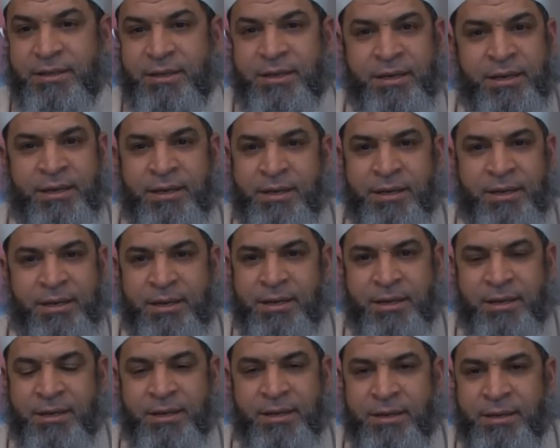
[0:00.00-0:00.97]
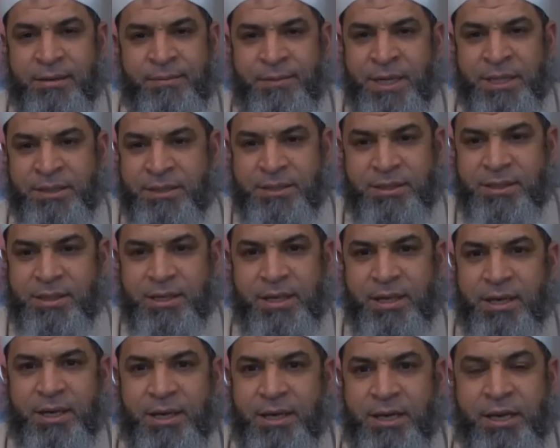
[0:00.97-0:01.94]
uh, but
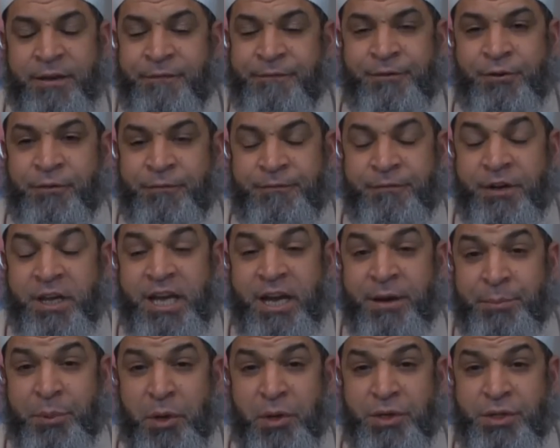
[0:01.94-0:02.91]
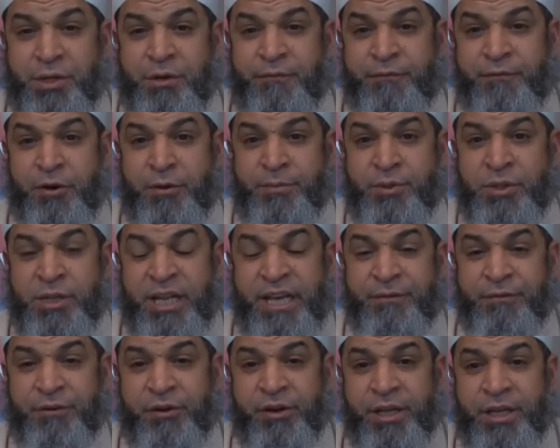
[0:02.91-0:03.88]
if you free a person from
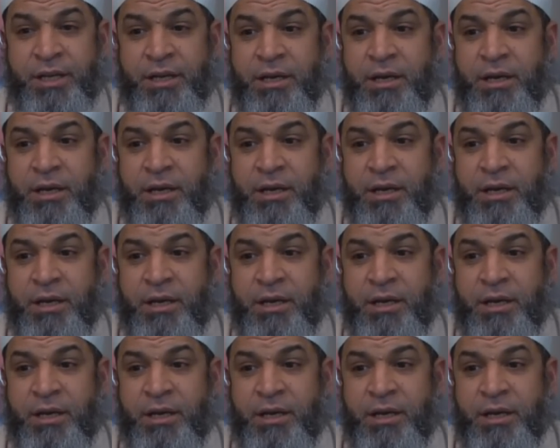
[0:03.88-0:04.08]
slavery,